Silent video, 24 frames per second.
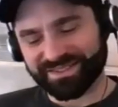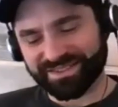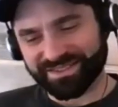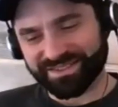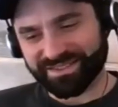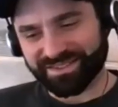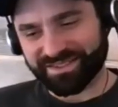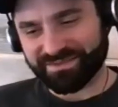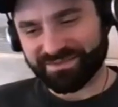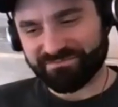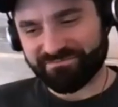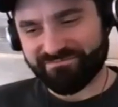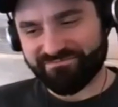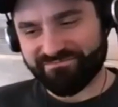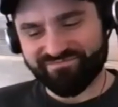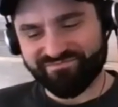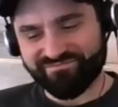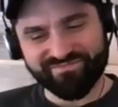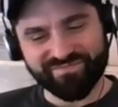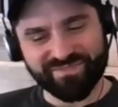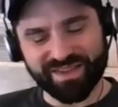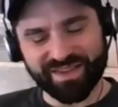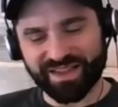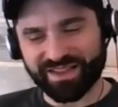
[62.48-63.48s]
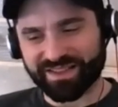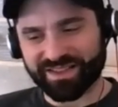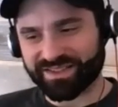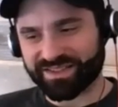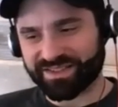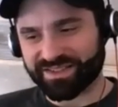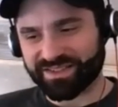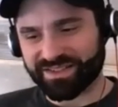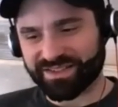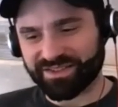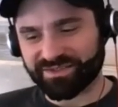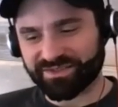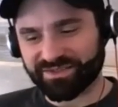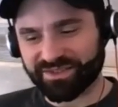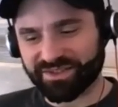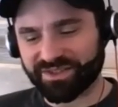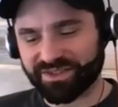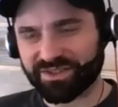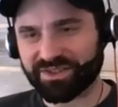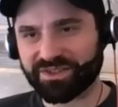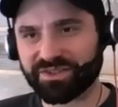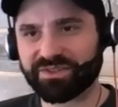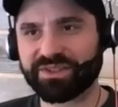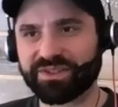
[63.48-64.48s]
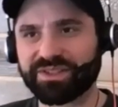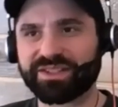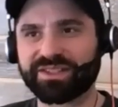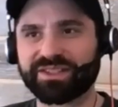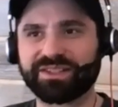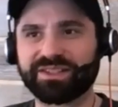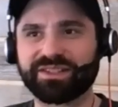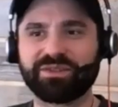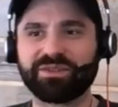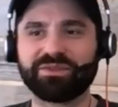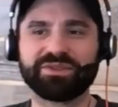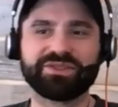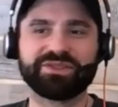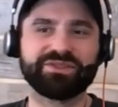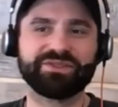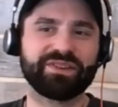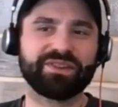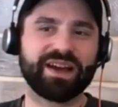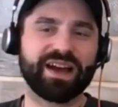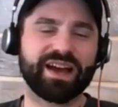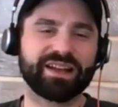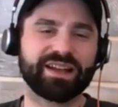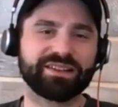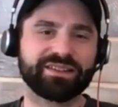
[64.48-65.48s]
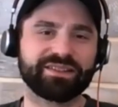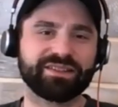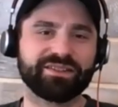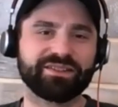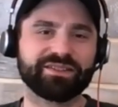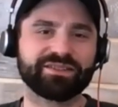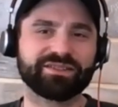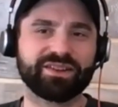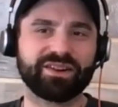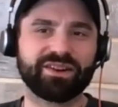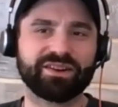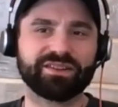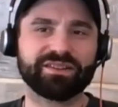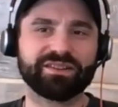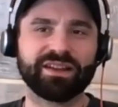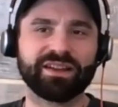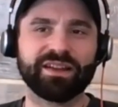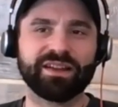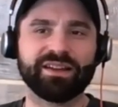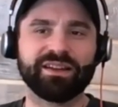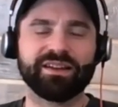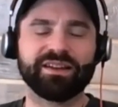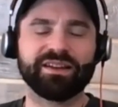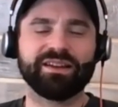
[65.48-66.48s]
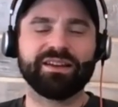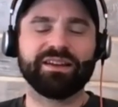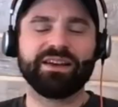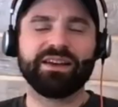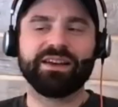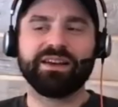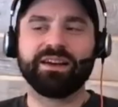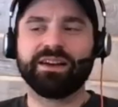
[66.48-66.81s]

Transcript: you, you know, you don't always know what you've got until it's gone. Until